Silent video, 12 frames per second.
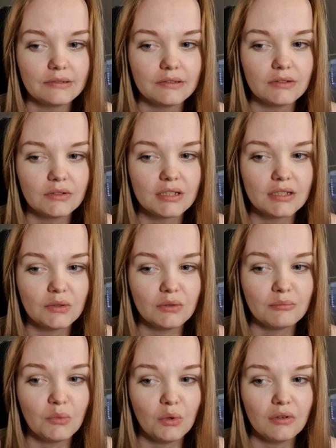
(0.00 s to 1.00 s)
there's still
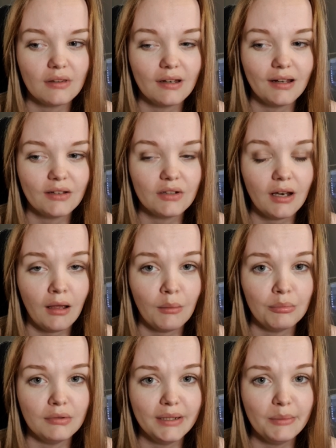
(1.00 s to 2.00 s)
more that I could
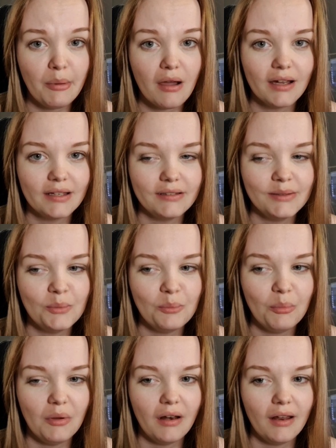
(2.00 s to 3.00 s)
happily buy,
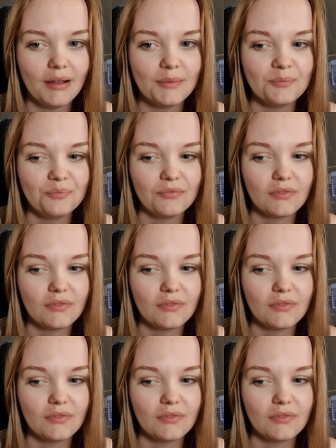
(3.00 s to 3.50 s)
but um